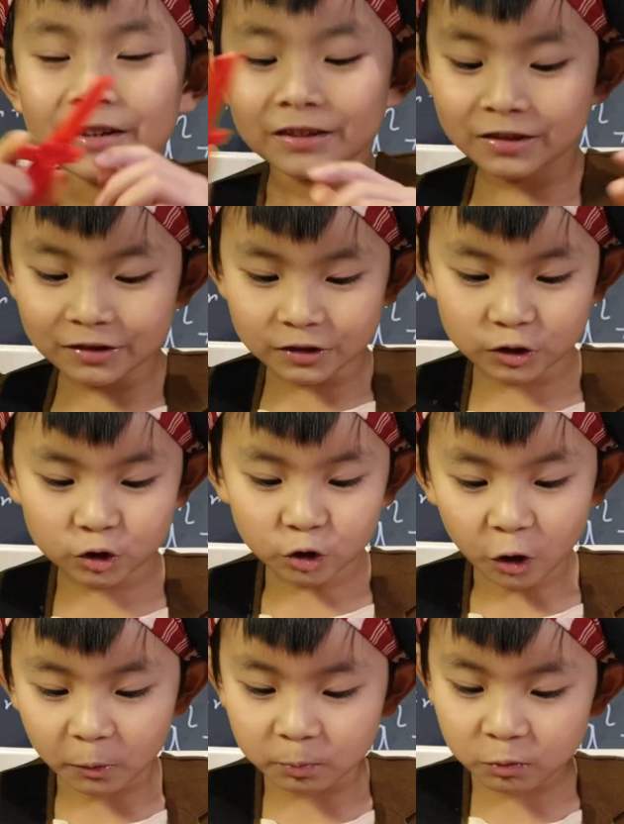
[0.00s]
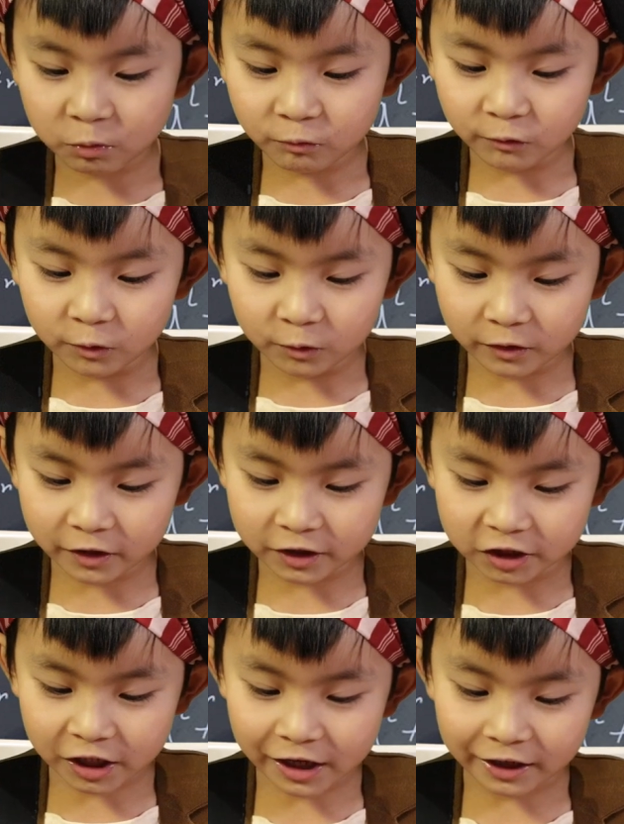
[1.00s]
to chop through the
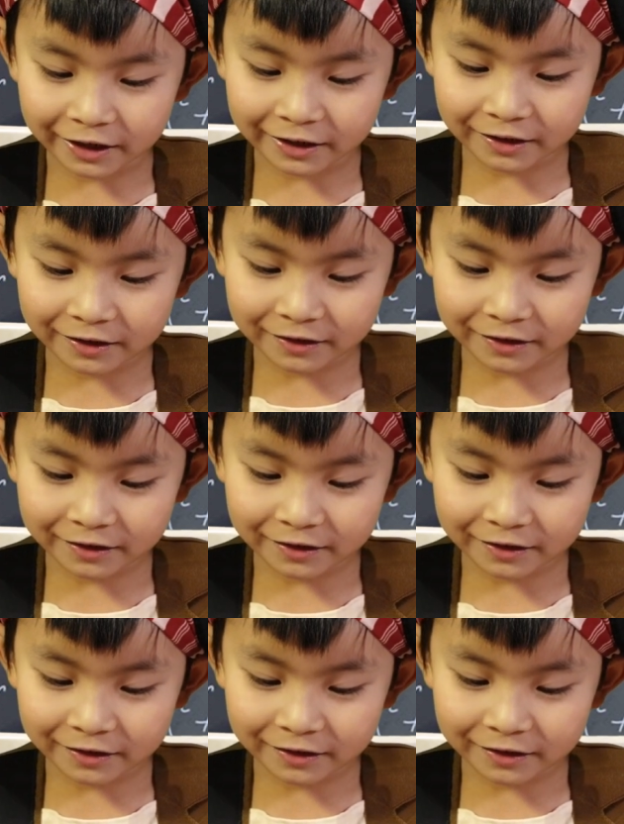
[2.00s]
jelly.